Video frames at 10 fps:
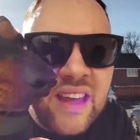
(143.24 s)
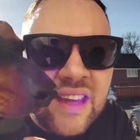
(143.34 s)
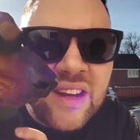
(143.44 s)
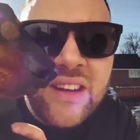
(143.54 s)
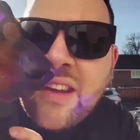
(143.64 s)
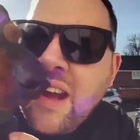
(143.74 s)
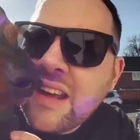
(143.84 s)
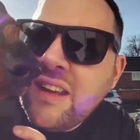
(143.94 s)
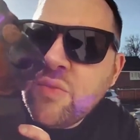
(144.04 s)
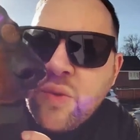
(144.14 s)
in a
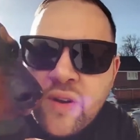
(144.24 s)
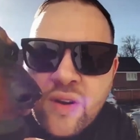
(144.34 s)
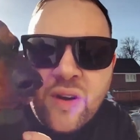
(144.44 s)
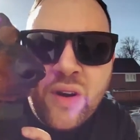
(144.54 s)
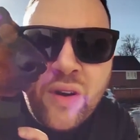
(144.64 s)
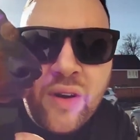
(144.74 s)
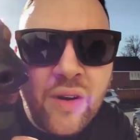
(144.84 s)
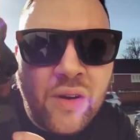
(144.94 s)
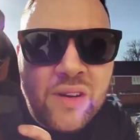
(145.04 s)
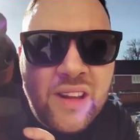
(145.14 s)
doggy's
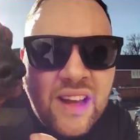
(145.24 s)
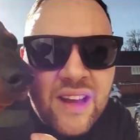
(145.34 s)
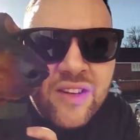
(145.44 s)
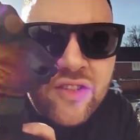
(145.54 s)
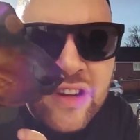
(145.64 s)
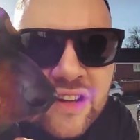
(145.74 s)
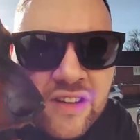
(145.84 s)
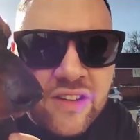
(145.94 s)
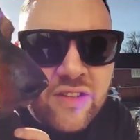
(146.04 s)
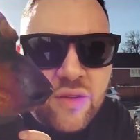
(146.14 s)
world,
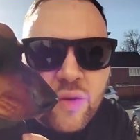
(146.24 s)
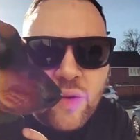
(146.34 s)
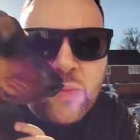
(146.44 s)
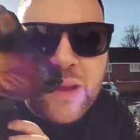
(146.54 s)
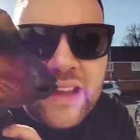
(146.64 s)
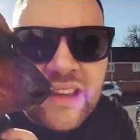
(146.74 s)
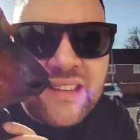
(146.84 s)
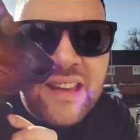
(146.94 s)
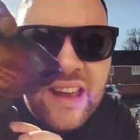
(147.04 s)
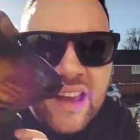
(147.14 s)
cheese and
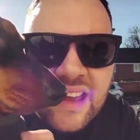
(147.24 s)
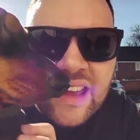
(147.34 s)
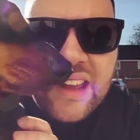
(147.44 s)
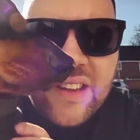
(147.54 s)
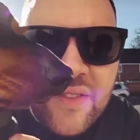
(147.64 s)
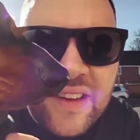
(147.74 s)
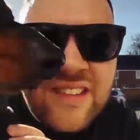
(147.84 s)
zoomies, it's